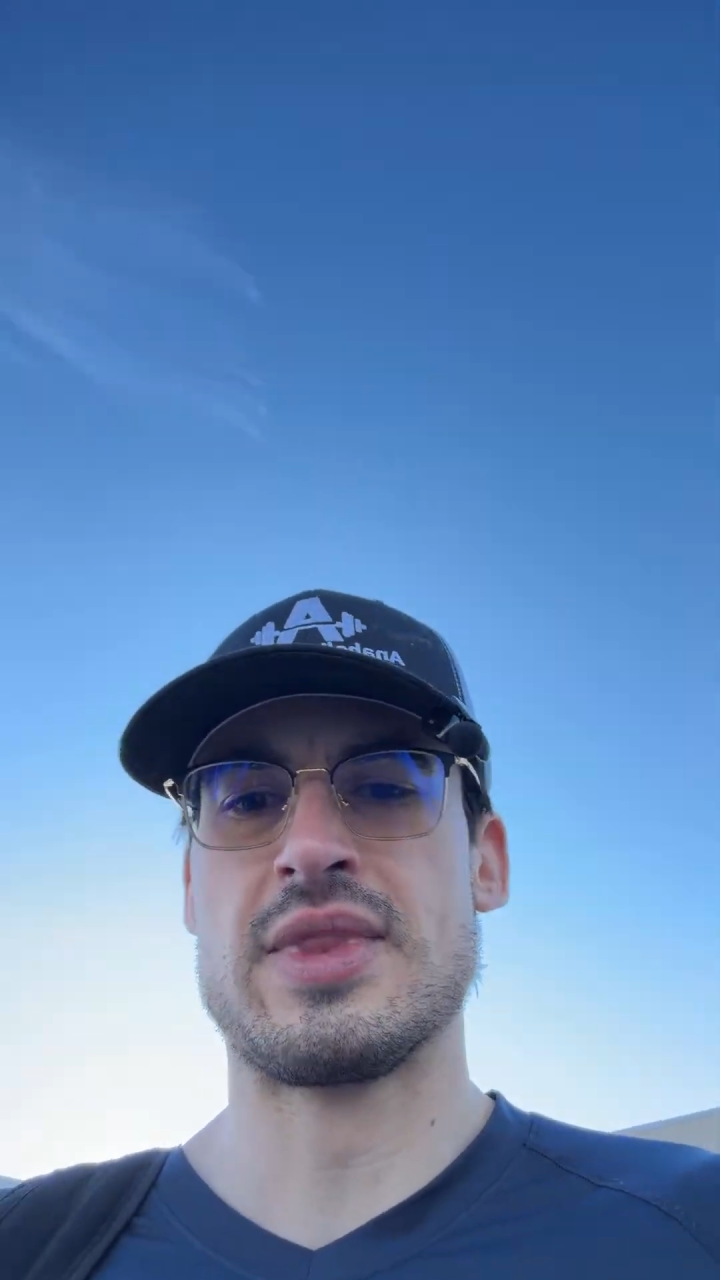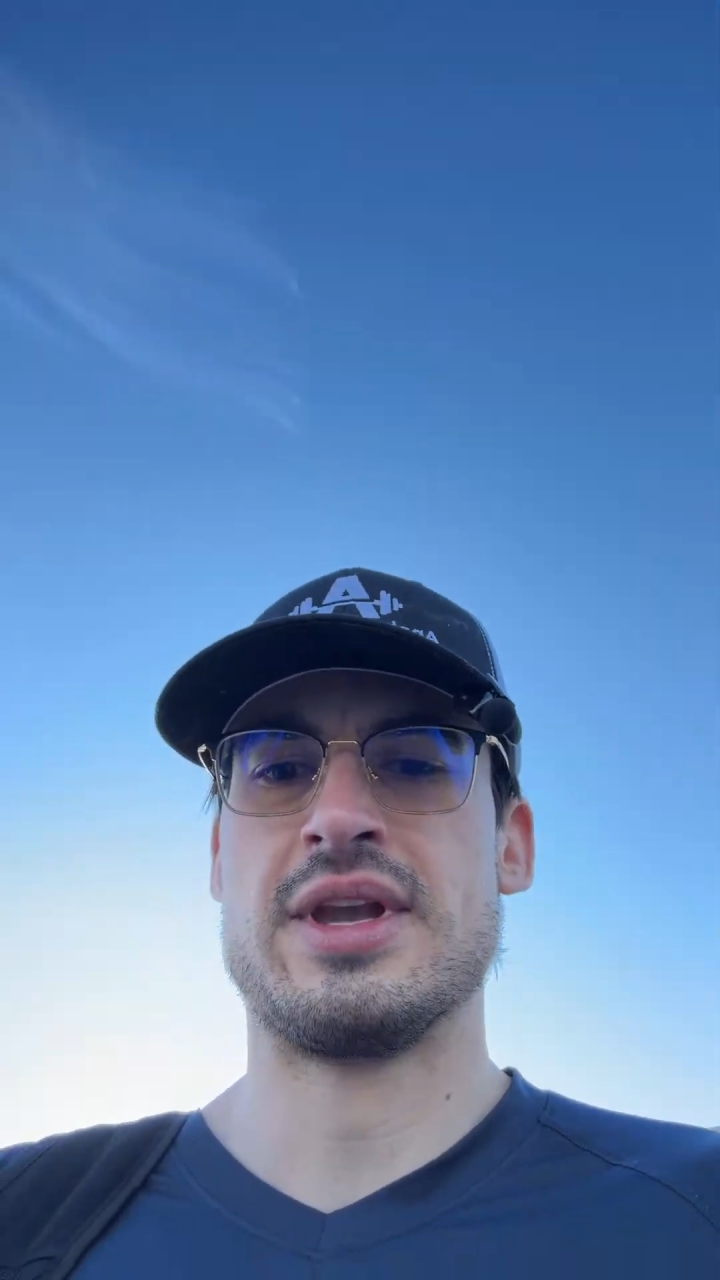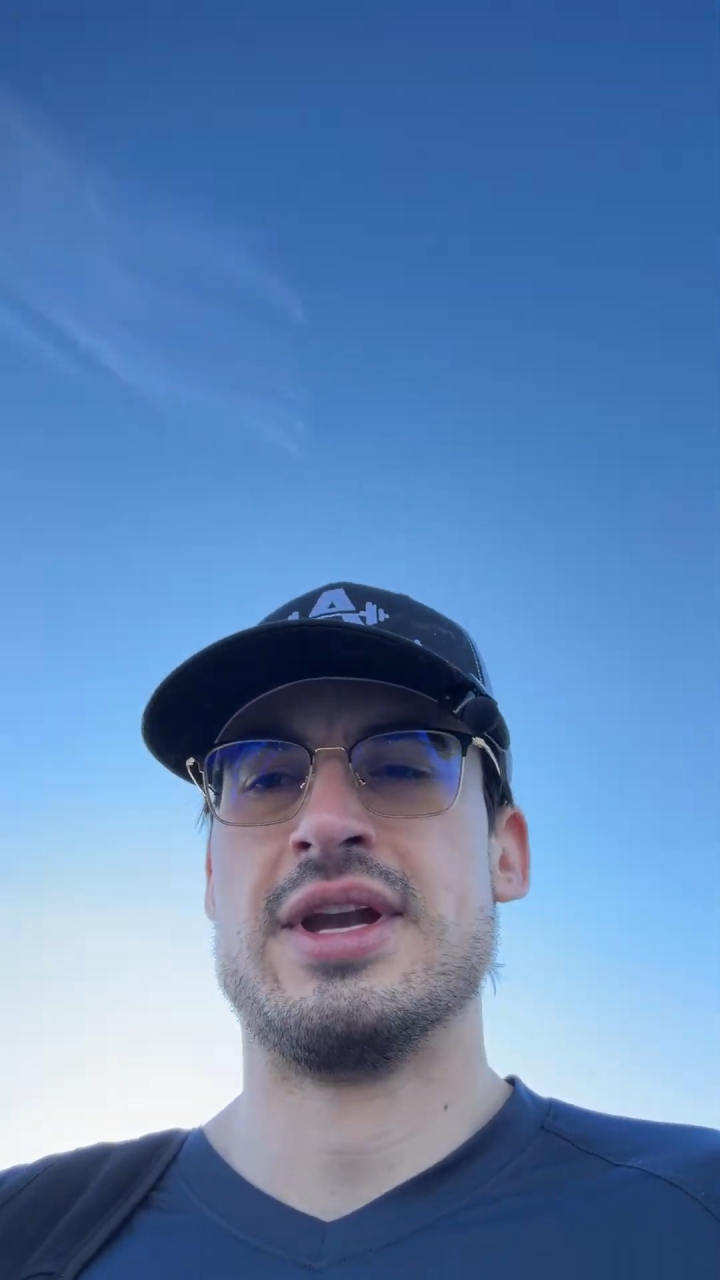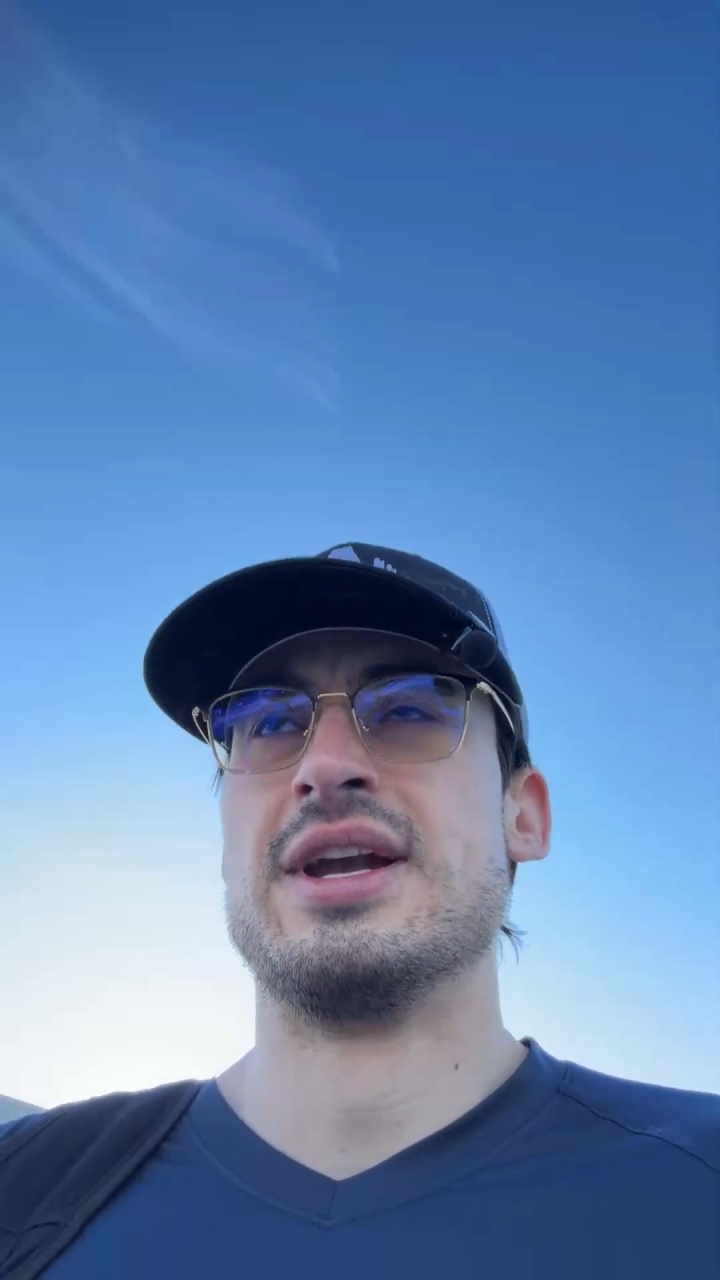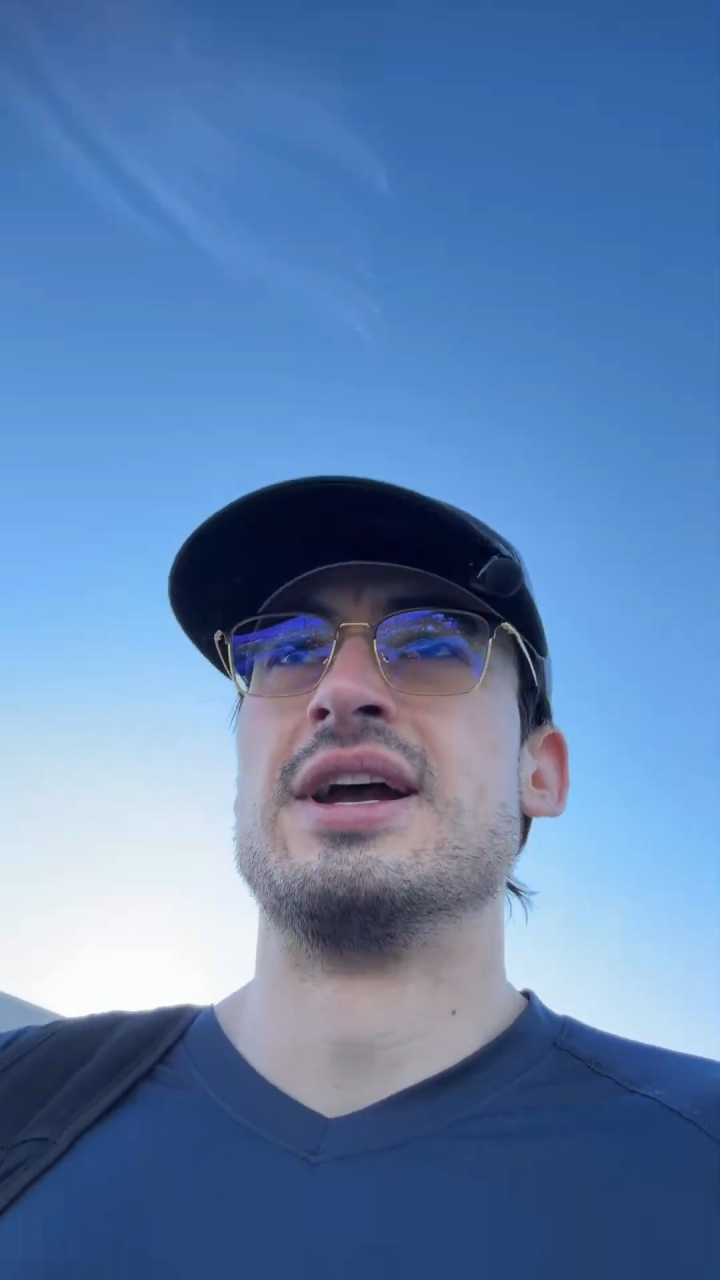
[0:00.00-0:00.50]

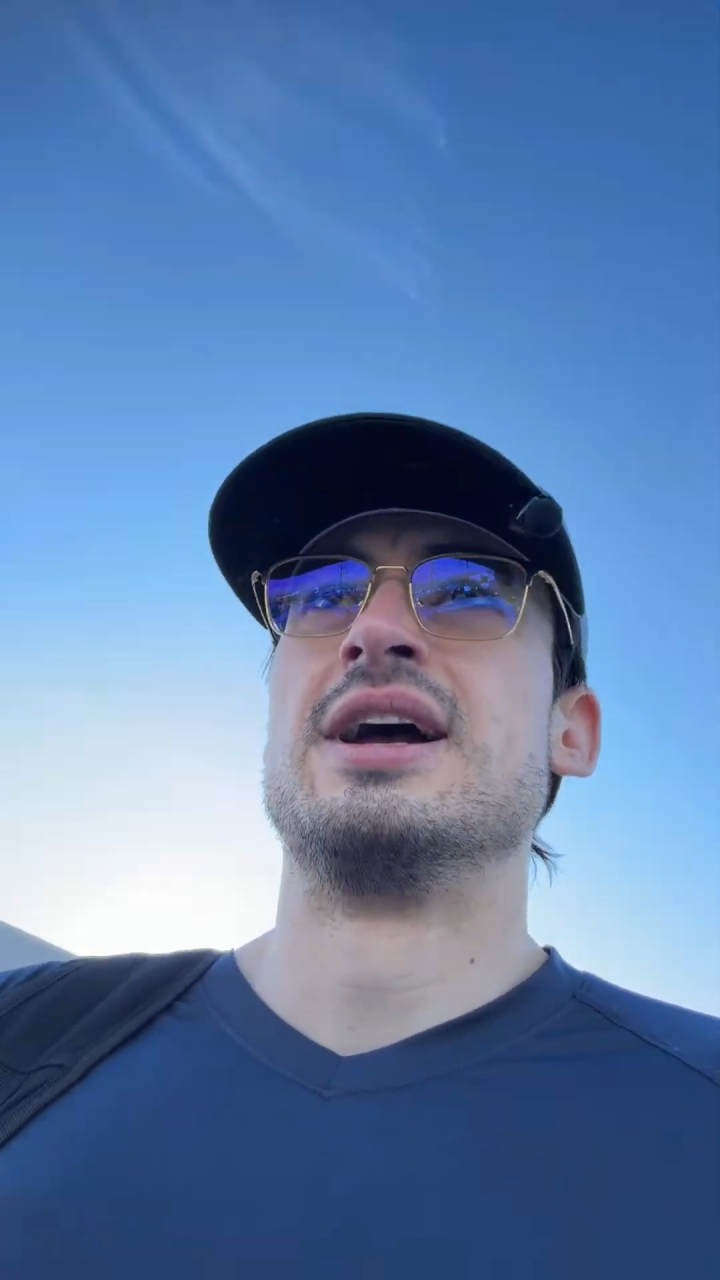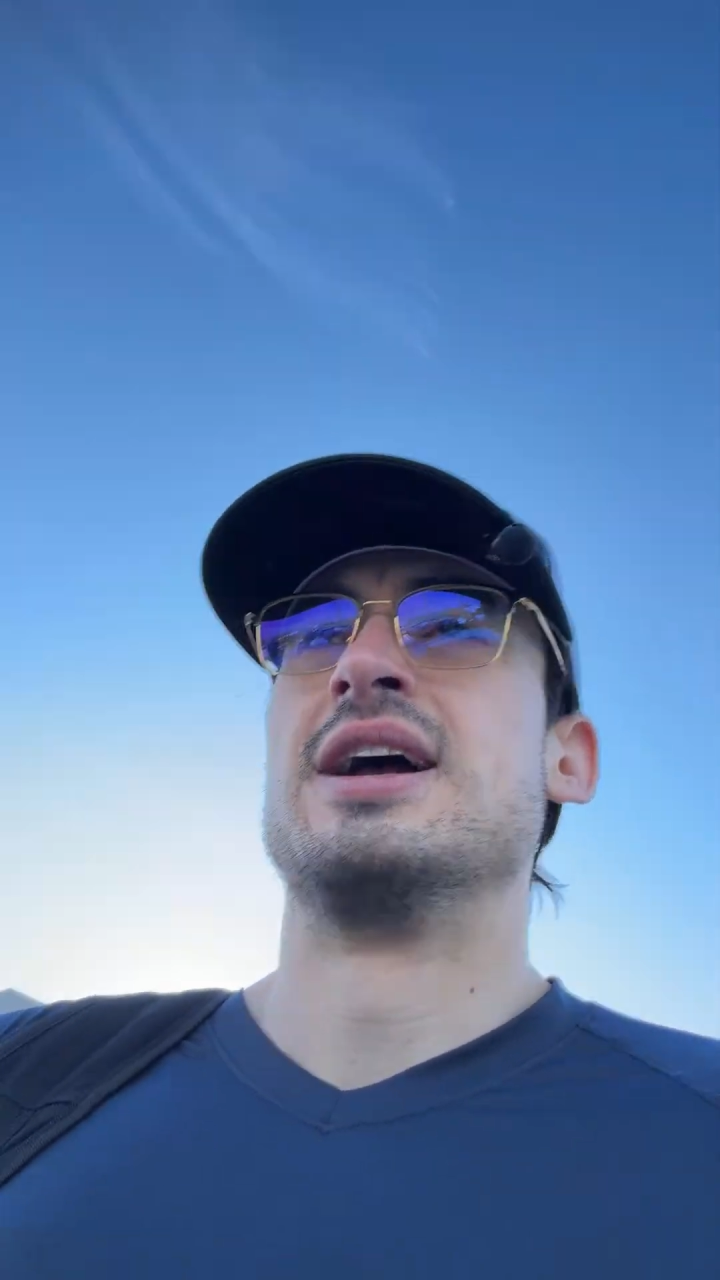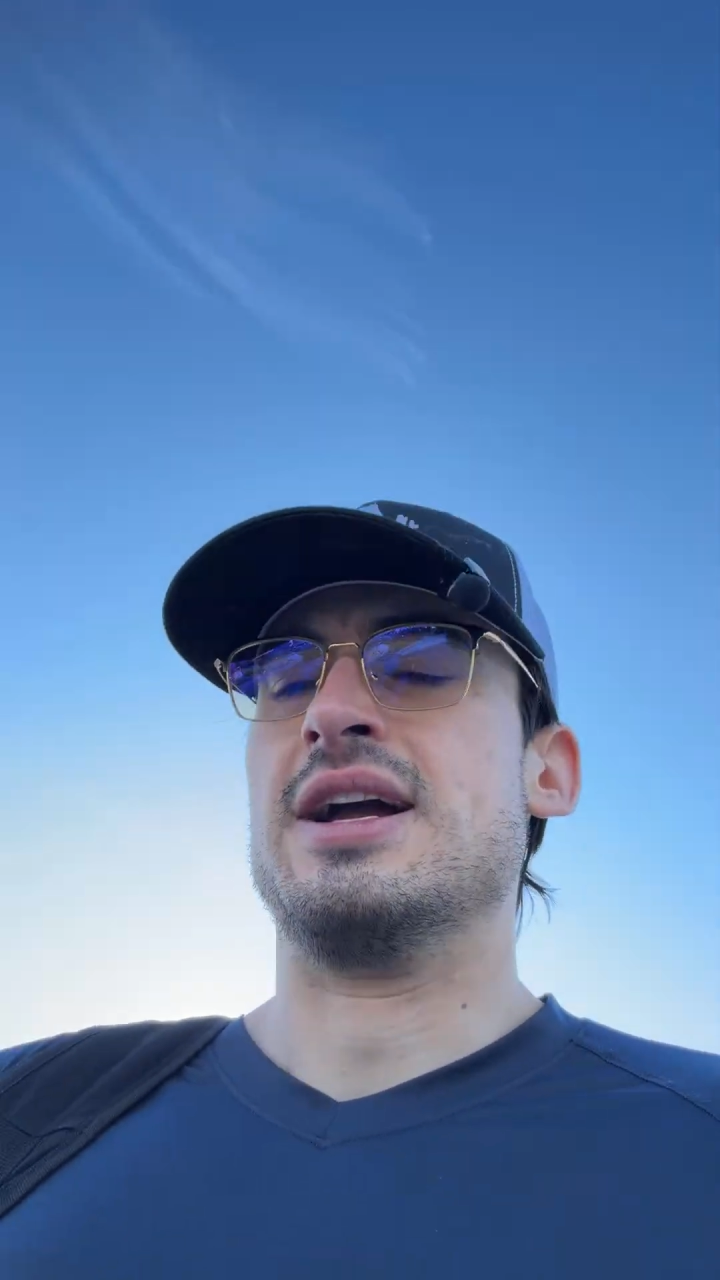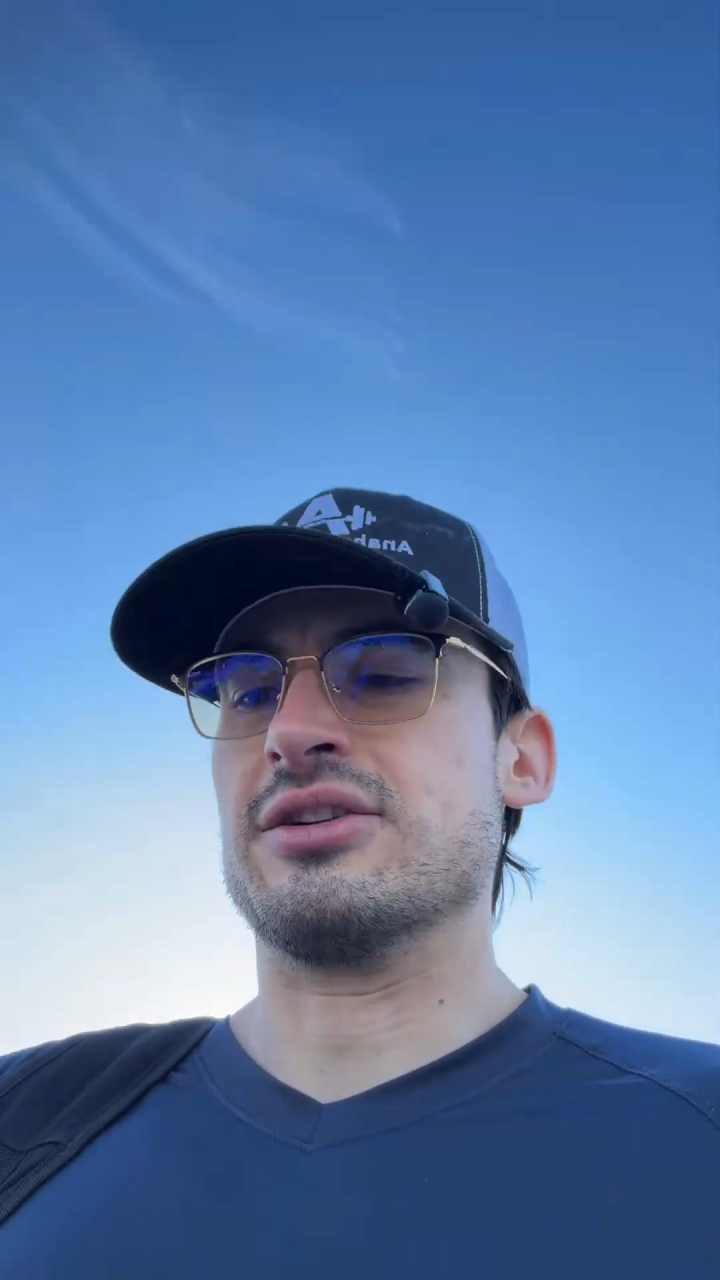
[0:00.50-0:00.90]
and